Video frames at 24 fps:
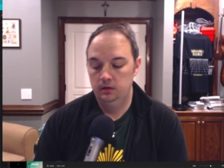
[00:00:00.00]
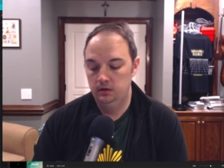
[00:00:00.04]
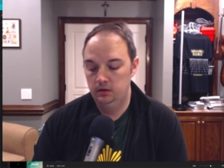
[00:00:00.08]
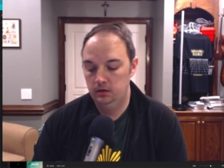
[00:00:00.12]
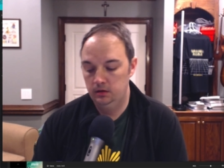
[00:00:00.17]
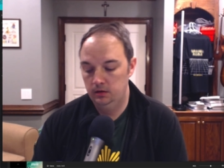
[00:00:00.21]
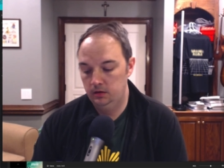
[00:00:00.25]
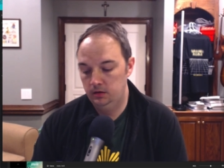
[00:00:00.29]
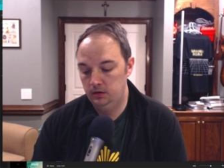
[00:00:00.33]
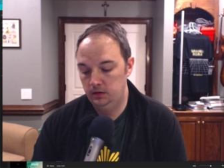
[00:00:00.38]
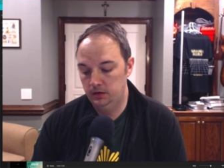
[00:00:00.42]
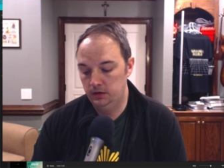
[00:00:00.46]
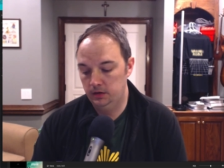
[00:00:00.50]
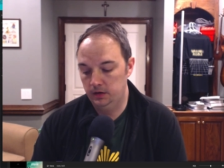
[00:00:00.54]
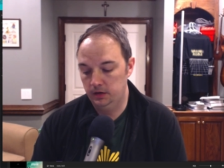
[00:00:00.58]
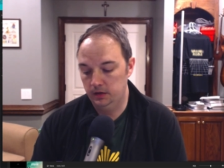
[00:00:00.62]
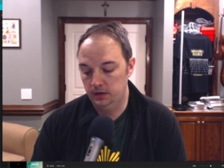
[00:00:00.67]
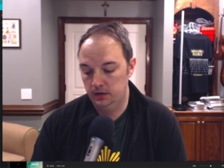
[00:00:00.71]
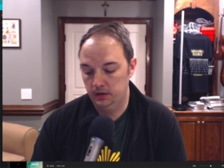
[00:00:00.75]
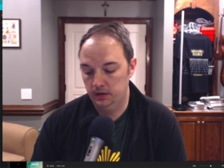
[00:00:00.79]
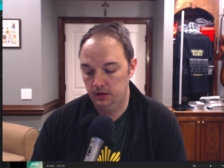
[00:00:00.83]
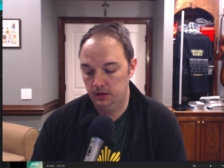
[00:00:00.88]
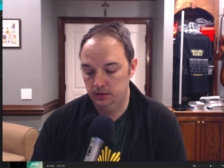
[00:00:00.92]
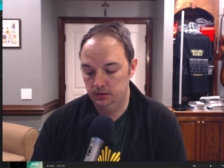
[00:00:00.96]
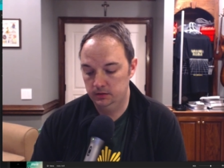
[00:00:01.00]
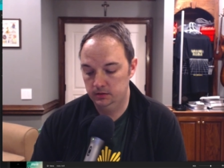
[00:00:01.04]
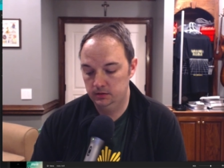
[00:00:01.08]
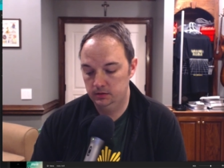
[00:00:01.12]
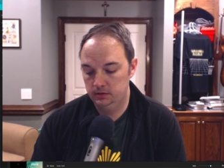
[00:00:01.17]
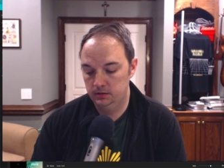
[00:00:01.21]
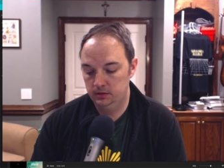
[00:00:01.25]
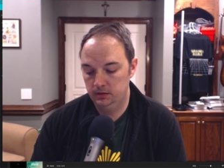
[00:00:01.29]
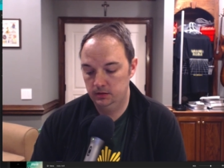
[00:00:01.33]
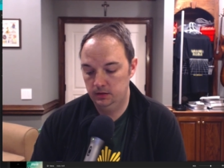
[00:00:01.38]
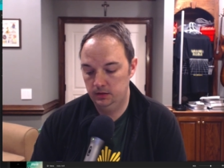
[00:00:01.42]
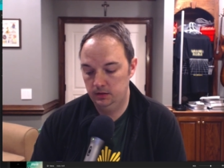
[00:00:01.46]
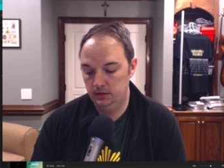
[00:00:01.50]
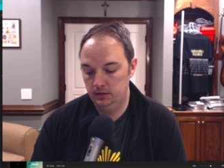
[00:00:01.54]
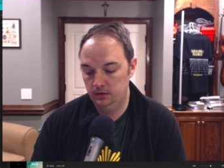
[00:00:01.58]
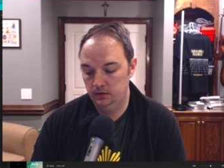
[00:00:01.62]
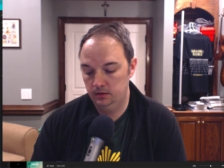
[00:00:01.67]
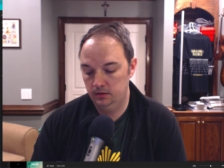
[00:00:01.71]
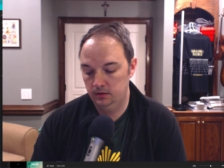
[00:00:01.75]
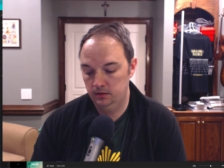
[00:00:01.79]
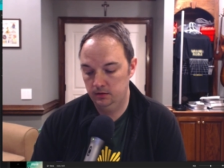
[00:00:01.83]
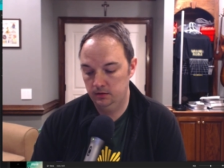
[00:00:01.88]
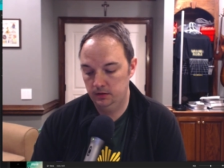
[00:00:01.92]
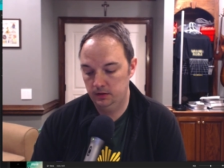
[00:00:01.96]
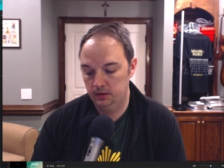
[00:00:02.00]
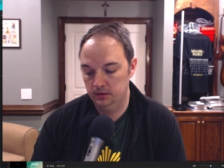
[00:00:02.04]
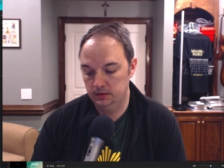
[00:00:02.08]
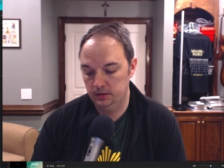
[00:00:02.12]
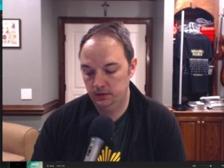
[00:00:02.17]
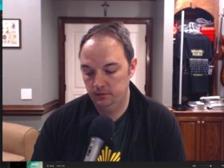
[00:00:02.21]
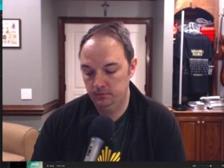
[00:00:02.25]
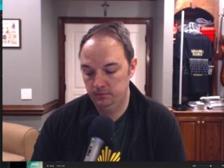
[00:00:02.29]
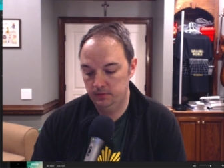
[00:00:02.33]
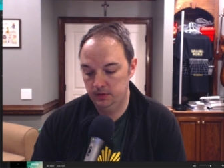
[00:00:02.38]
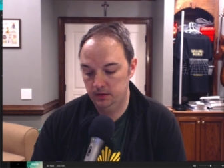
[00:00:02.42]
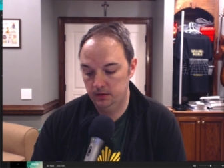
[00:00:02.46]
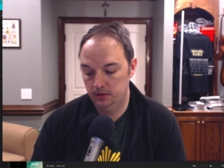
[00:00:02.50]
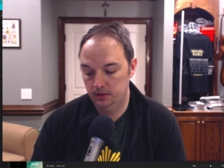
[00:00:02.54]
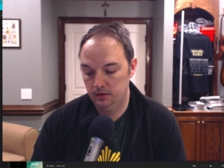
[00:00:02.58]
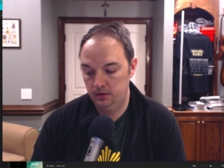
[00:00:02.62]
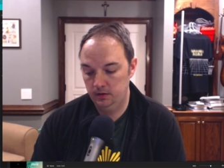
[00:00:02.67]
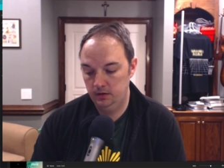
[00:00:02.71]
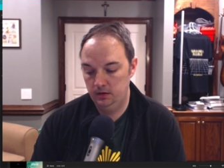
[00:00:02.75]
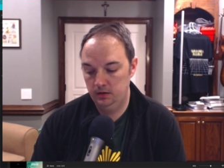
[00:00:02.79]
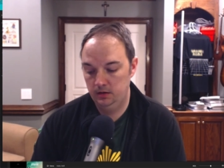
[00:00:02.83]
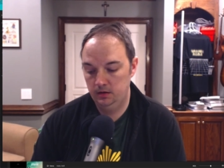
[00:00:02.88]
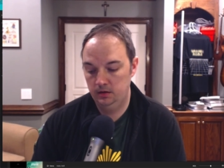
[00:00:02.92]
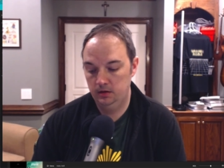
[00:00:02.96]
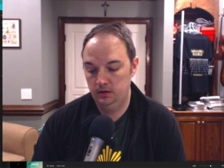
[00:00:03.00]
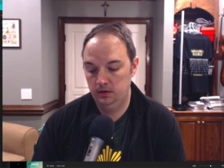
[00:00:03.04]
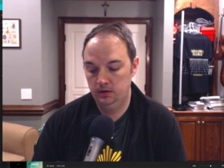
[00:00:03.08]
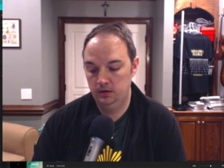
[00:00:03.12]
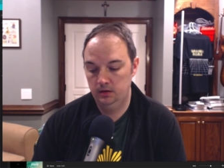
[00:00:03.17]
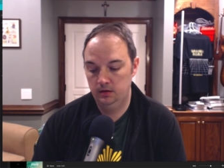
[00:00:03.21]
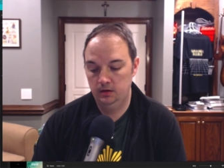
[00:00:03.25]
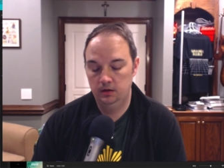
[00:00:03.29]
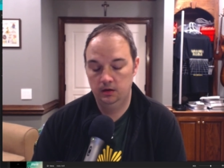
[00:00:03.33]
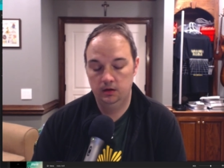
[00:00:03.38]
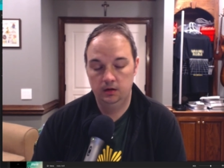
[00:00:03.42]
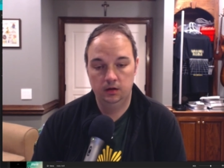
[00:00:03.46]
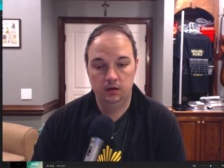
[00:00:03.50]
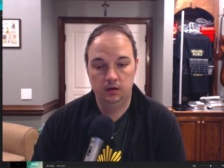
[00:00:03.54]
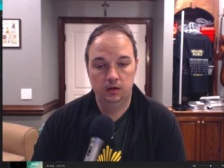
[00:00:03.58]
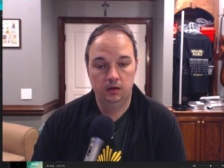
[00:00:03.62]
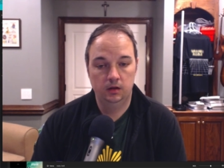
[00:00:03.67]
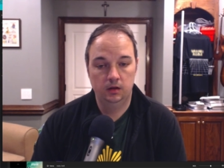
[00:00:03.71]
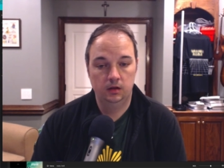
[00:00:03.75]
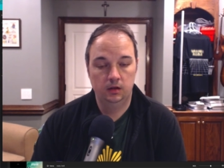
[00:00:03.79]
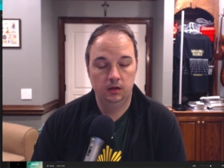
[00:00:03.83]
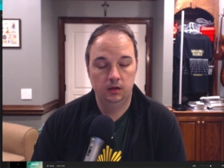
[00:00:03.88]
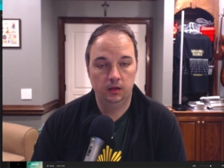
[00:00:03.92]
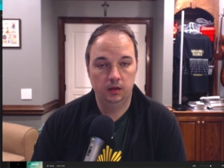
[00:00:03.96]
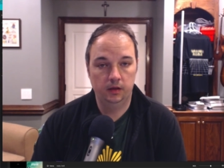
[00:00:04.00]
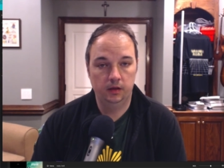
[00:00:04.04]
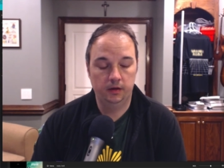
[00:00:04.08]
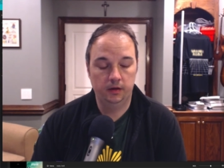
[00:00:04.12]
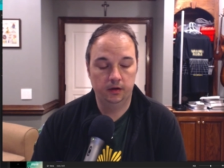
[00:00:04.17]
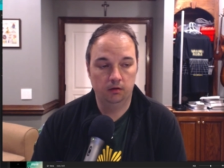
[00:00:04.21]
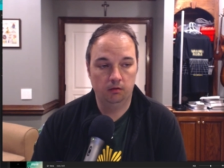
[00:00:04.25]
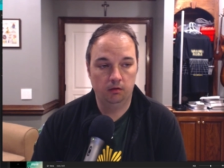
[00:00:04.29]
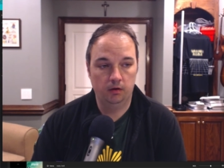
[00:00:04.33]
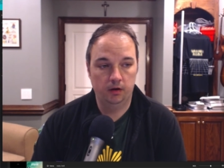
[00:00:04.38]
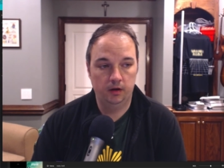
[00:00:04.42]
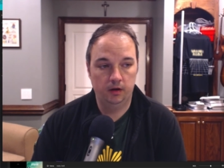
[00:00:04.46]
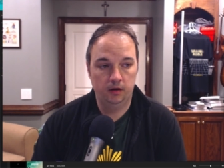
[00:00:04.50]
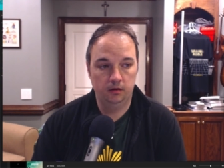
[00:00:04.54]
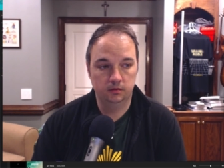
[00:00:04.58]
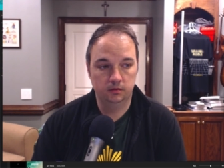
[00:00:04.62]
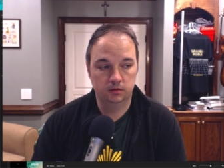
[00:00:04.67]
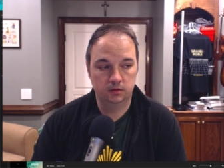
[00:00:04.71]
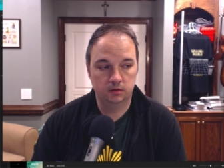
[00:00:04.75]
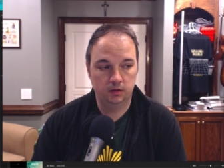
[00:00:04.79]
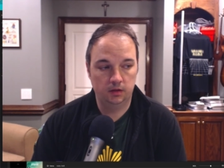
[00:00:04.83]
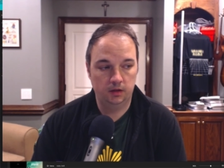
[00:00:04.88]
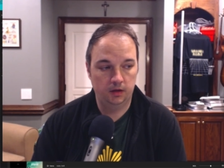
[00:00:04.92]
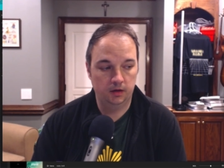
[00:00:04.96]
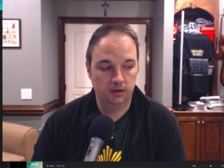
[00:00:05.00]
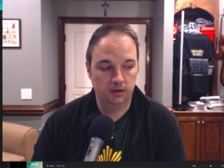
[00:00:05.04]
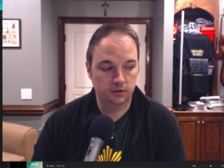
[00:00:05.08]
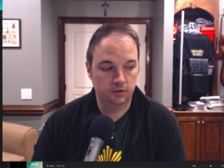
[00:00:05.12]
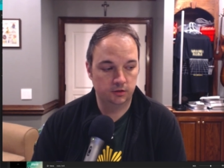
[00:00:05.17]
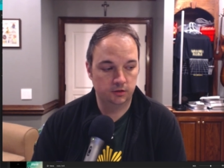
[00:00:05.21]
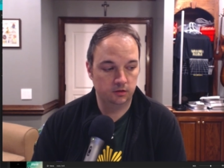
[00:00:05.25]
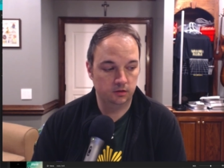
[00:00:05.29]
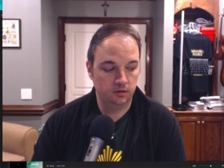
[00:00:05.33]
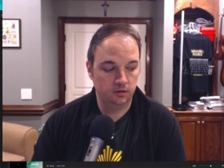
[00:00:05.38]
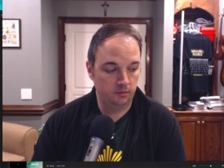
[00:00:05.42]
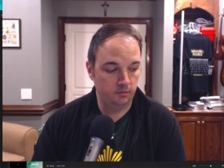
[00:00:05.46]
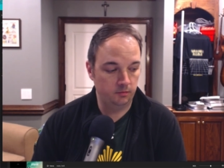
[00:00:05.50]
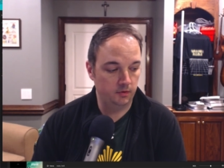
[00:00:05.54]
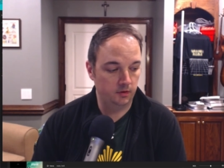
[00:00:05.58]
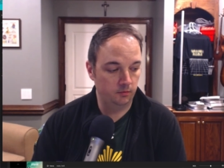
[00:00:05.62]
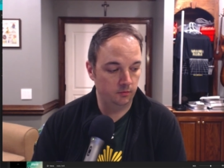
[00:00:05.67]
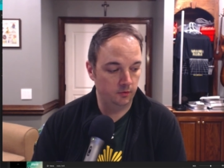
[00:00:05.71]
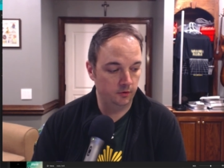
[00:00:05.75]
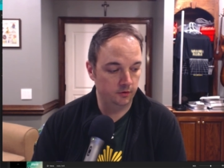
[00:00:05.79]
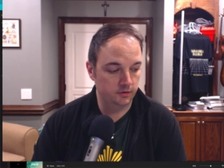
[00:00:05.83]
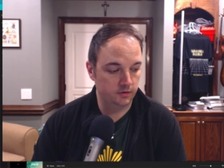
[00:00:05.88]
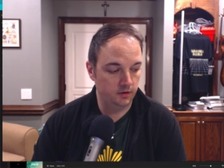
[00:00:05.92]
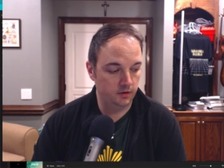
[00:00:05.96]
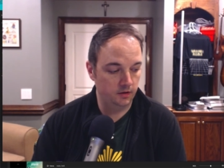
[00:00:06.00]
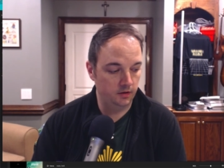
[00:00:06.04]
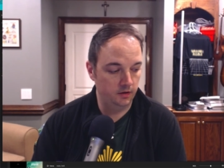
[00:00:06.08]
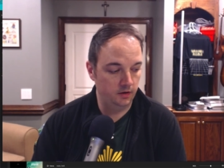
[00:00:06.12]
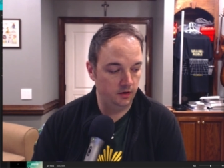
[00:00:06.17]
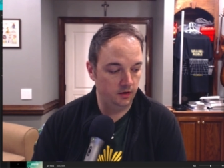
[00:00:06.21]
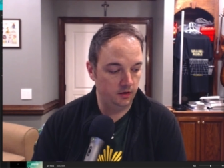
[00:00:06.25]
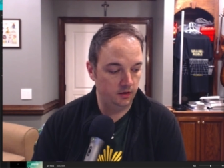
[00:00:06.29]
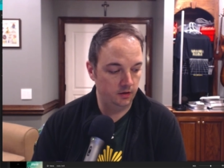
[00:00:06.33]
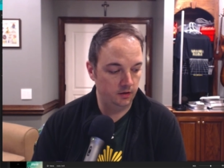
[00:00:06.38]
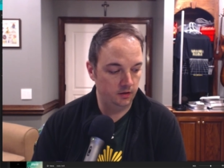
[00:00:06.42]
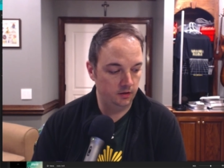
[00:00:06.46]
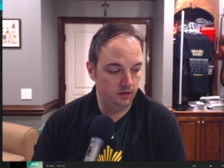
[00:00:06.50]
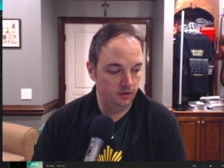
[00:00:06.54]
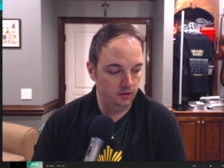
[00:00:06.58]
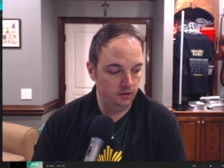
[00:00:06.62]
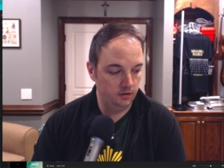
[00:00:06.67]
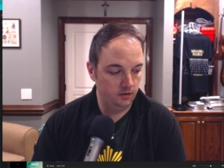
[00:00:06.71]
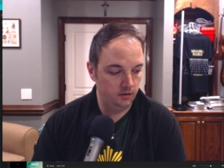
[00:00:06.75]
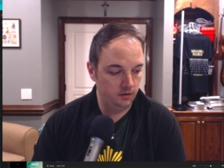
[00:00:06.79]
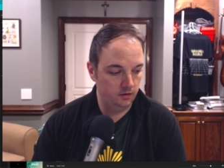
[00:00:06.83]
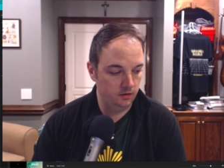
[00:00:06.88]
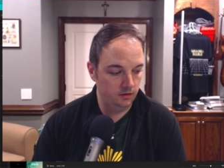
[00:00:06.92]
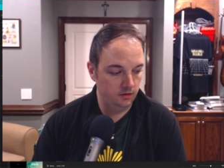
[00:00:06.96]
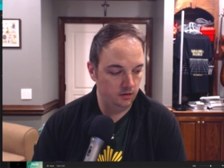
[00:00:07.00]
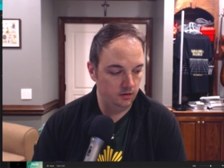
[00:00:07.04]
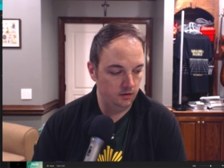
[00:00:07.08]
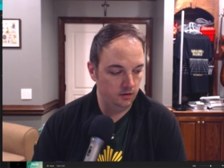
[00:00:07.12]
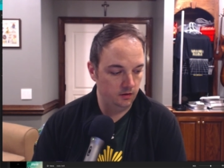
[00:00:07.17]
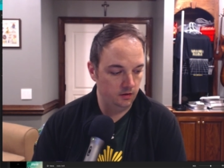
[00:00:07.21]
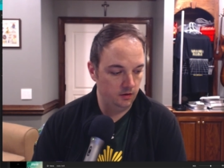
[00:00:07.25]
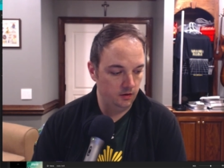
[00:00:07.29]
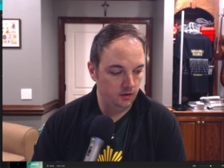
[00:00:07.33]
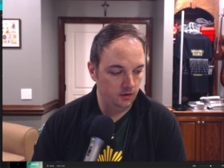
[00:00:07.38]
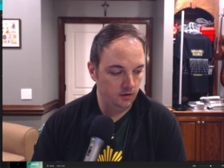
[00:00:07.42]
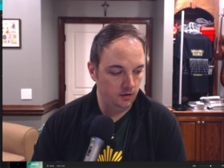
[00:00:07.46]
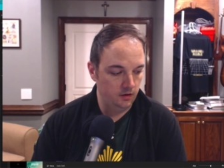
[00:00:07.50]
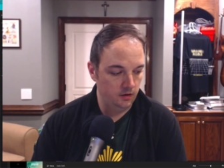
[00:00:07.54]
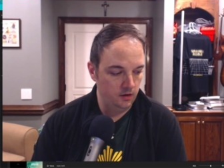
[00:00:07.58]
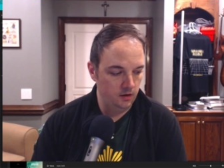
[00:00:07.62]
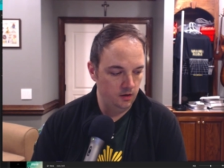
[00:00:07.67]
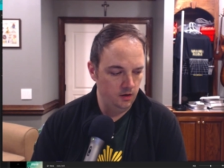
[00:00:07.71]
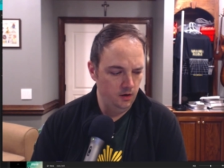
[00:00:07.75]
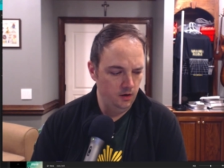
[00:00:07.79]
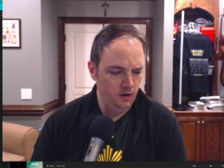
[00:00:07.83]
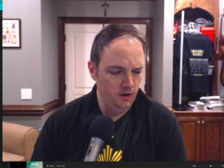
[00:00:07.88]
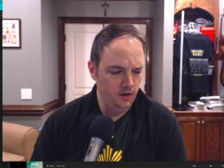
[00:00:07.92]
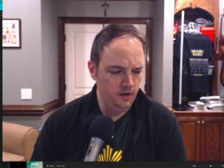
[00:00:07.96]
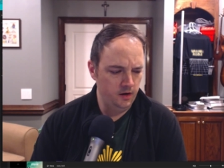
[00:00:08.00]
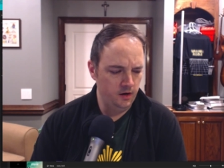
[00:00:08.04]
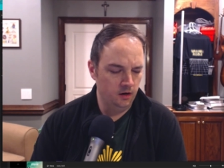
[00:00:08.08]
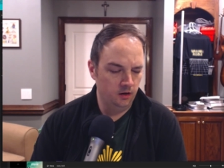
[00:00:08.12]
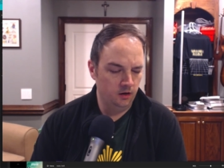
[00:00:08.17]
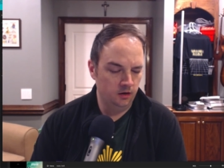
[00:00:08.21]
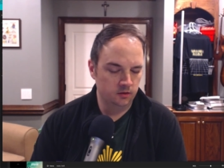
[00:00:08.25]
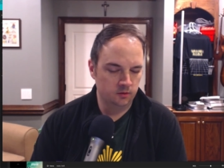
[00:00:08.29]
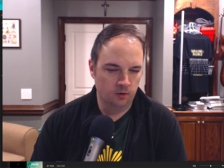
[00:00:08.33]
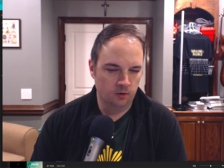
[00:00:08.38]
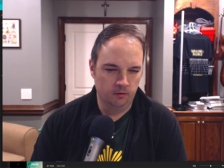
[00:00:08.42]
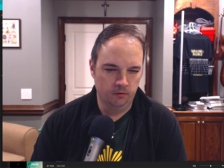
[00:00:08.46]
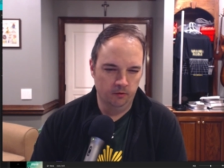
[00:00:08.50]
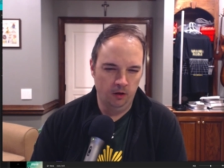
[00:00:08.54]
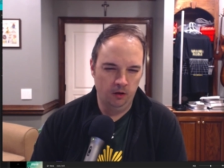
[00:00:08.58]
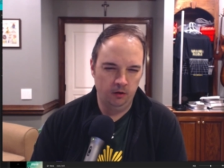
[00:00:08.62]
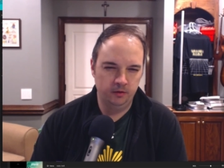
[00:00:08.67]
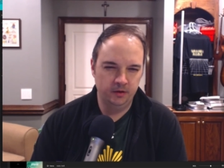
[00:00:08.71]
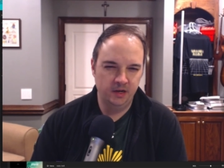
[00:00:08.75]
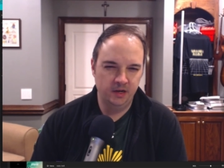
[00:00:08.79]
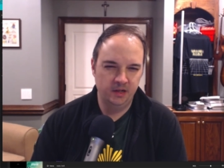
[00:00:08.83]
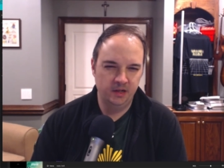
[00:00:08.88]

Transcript: in any case, as I've been laying around / sleeping most of the day here as we're rolling into